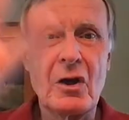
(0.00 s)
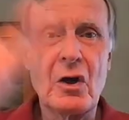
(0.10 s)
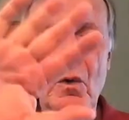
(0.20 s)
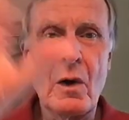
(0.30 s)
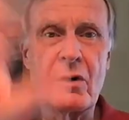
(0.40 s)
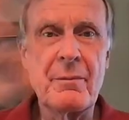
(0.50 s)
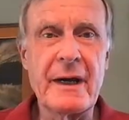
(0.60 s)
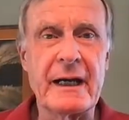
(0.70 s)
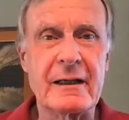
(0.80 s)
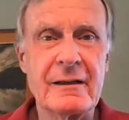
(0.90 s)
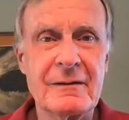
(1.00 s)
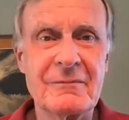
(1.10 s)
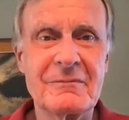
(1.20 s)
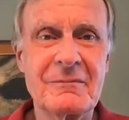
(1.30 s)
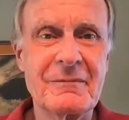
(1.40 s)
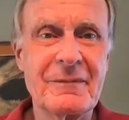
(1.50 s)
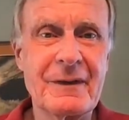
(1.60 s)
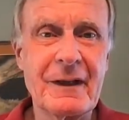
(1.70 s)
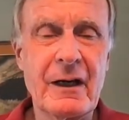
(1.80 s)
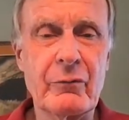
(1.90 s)
Welcome back.
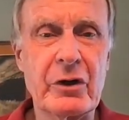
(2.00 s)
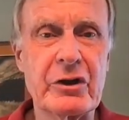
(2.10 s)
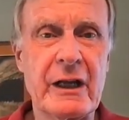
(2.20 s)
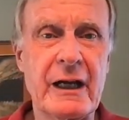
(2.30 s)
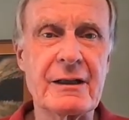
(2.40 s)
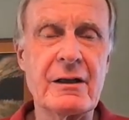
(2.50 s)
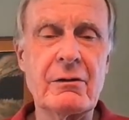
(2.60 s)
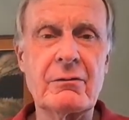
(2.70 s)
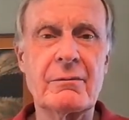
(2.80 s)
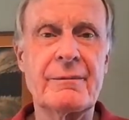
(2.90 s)
I'm Richard Hosnout,